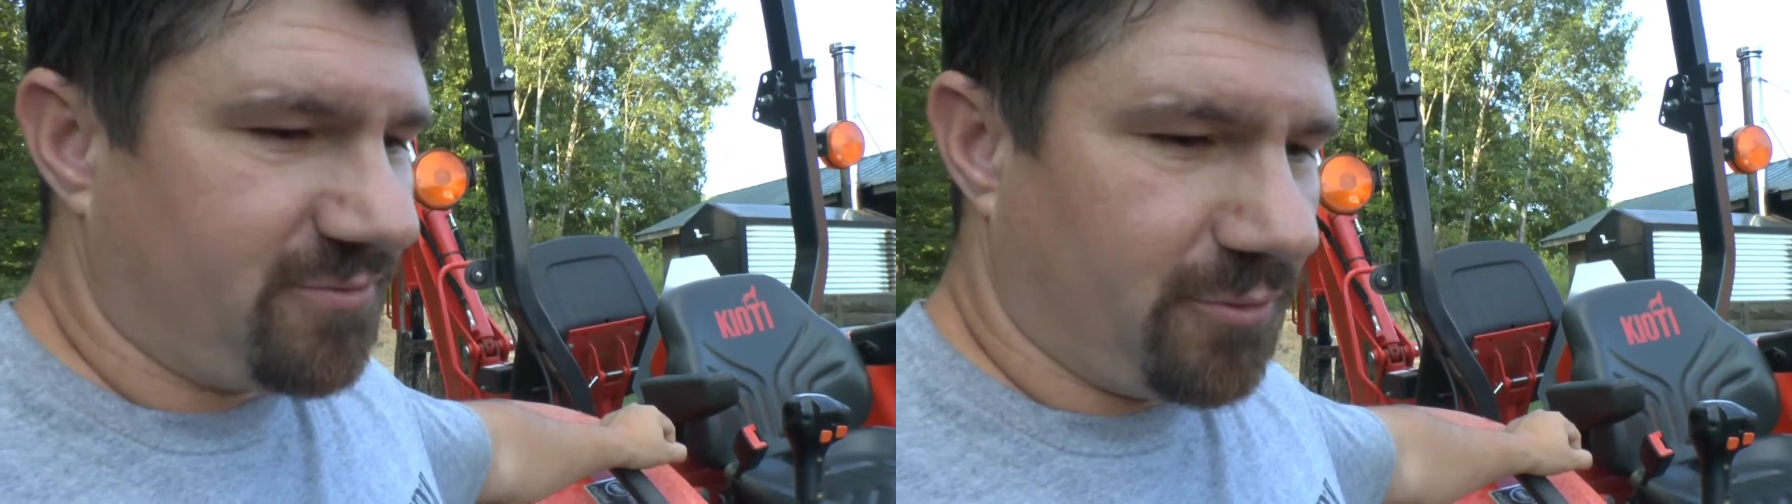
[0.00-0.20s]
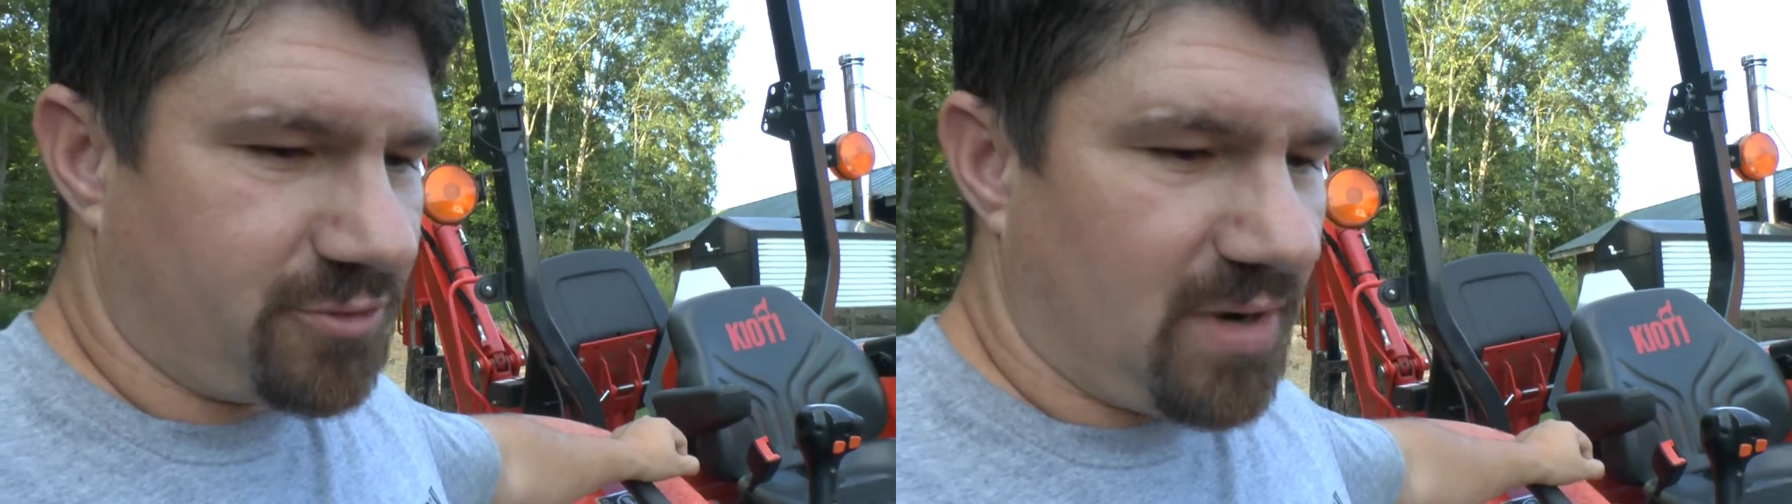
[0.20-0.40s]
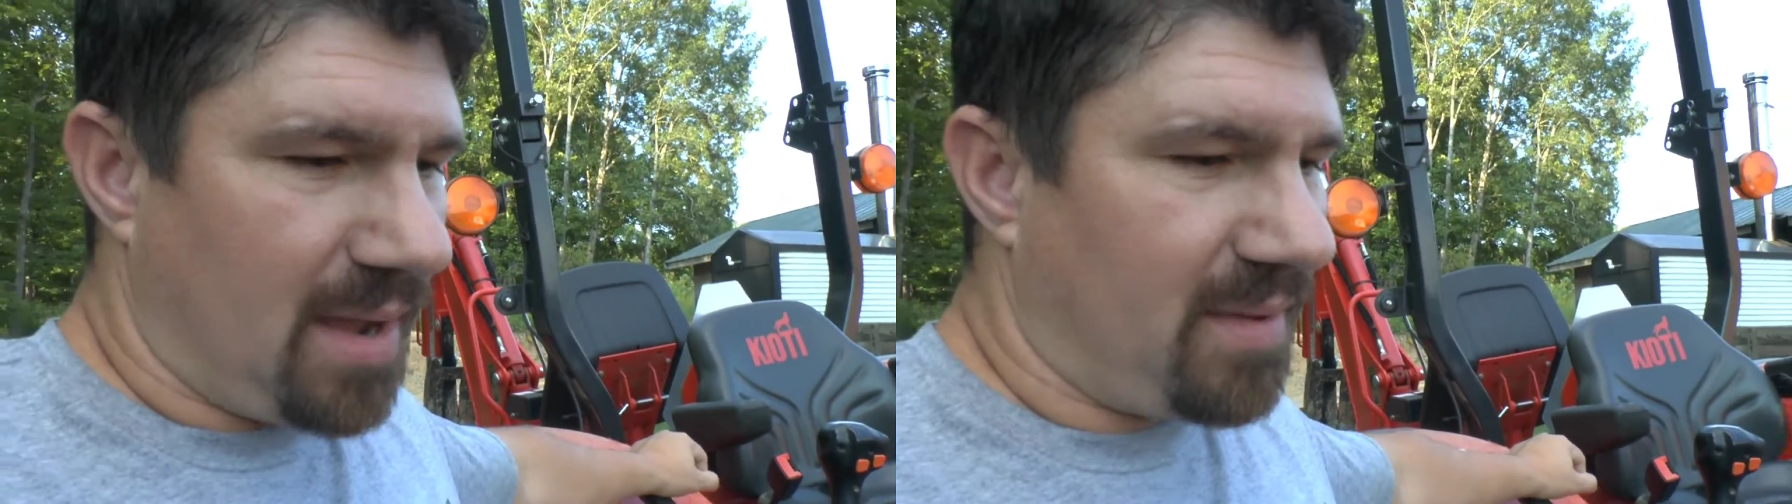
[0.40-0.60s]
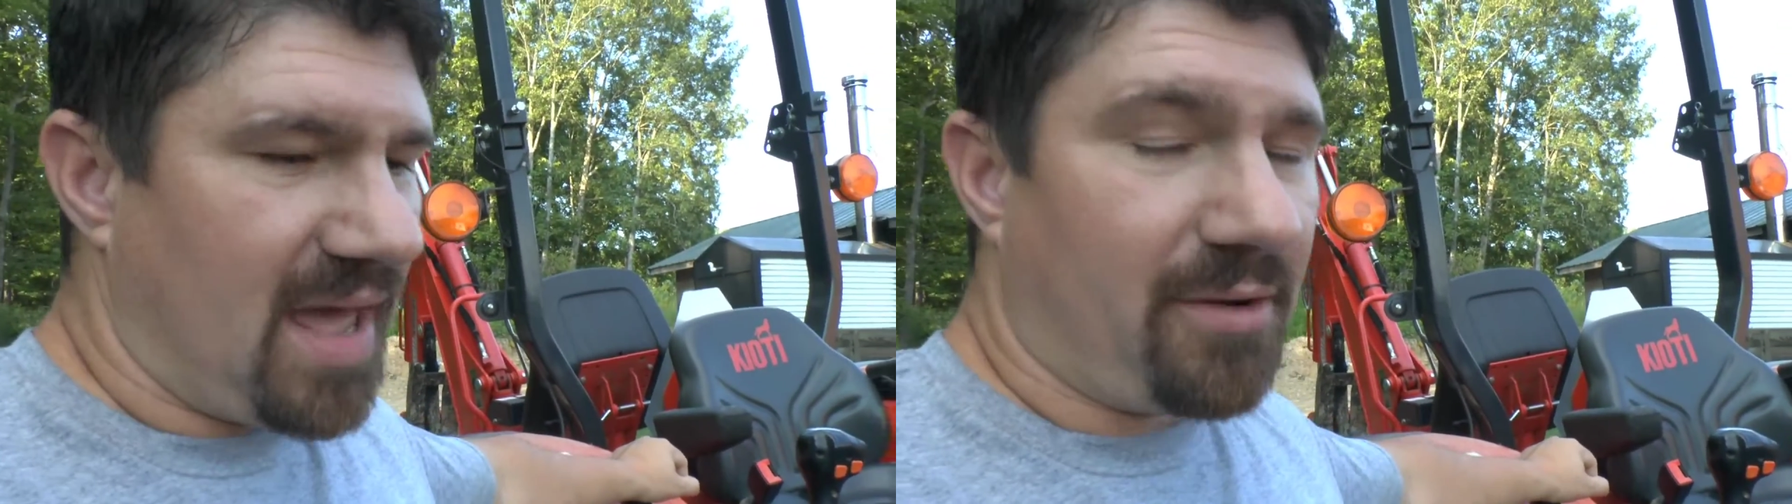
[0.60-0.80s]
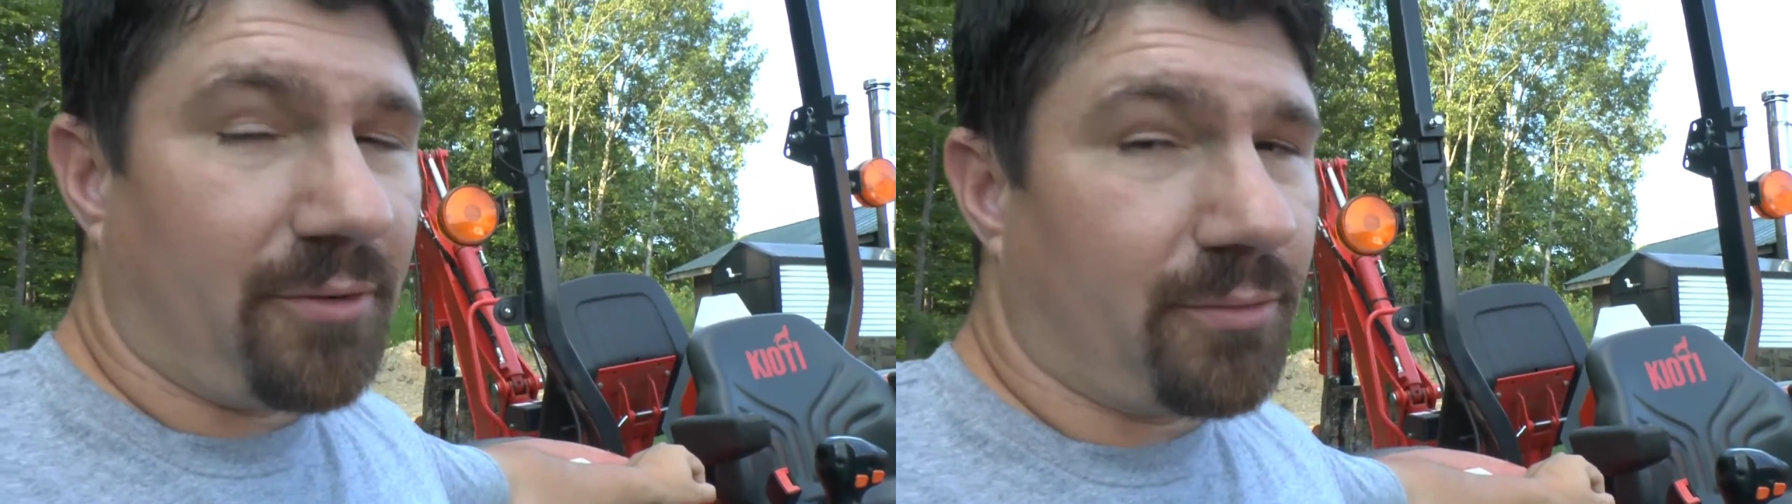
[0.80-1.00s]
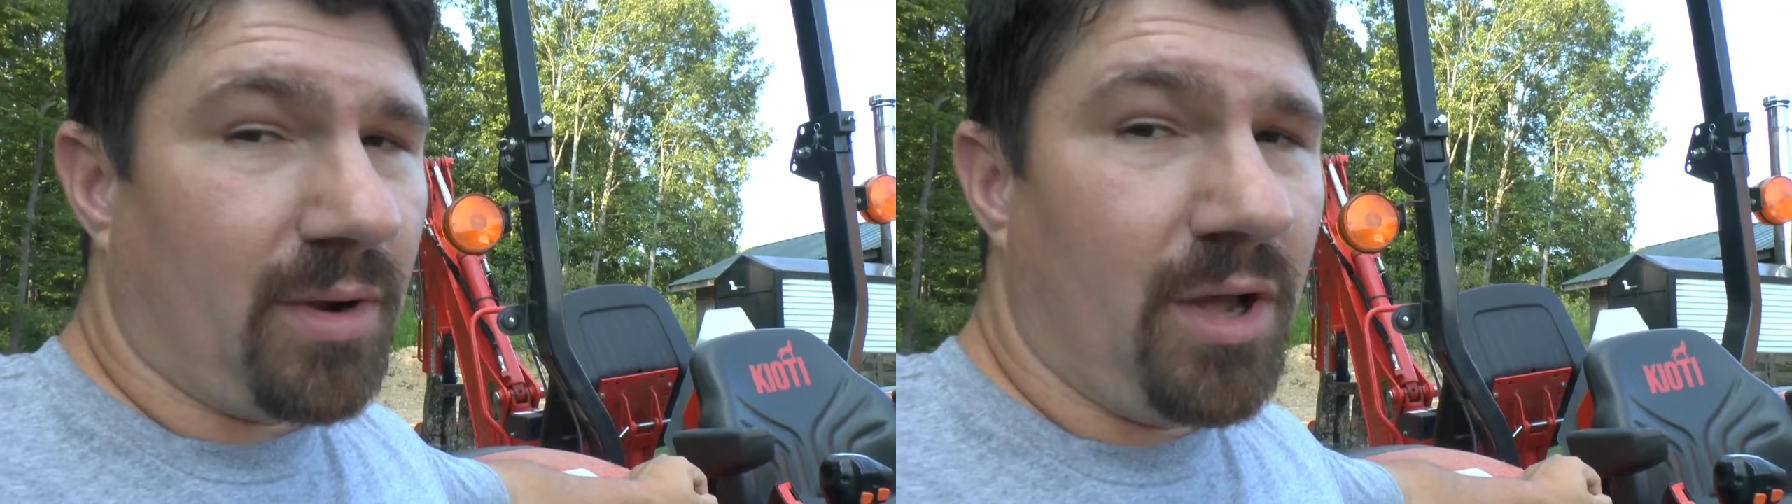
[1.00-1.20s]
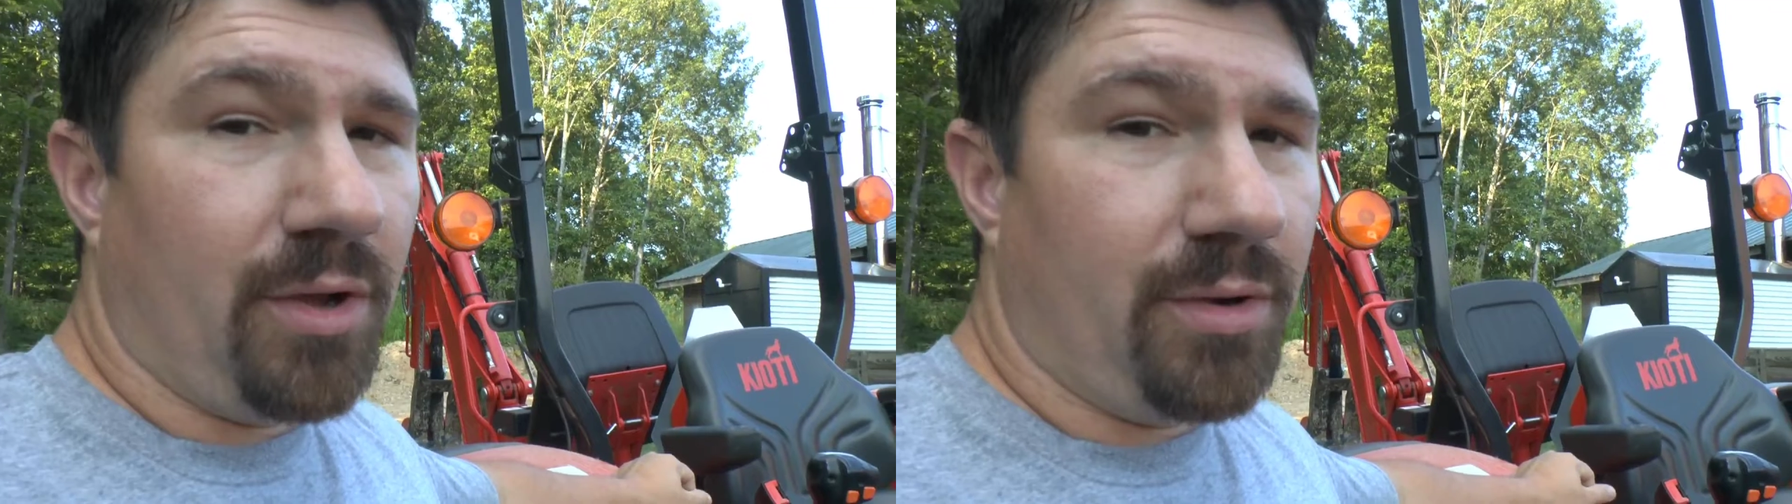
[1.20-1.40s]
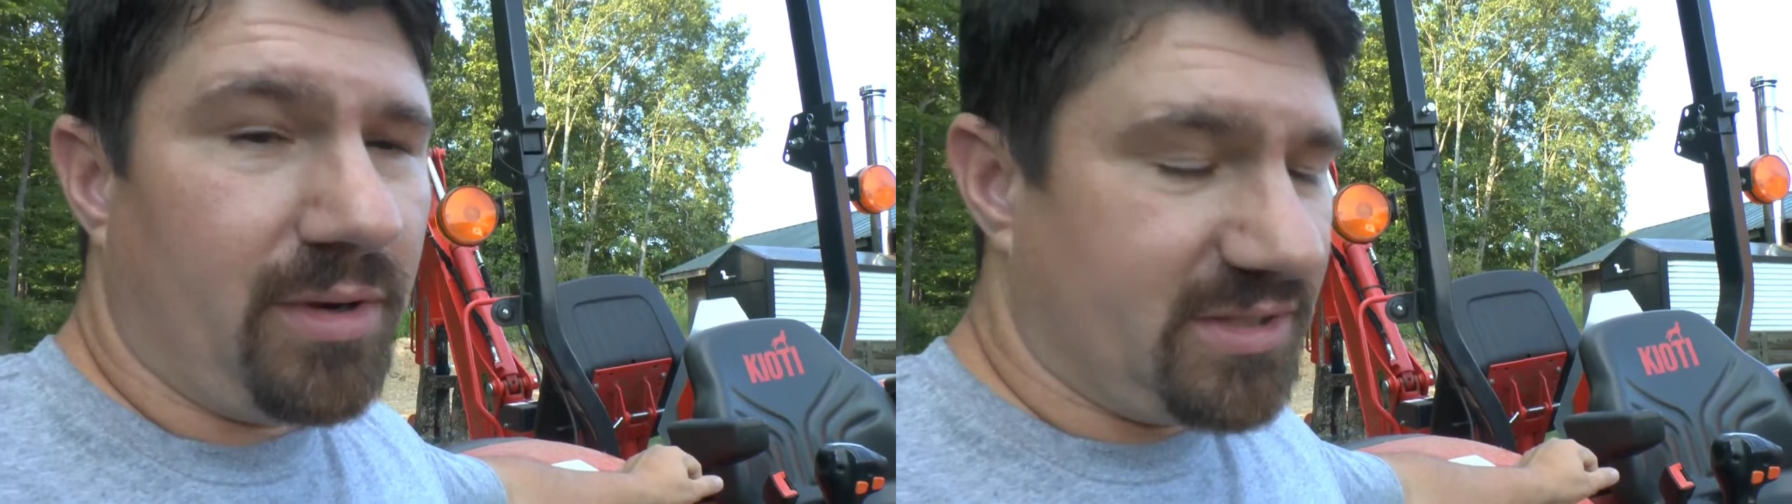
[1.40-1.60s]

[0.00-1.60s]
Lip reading: for tramming out on the road,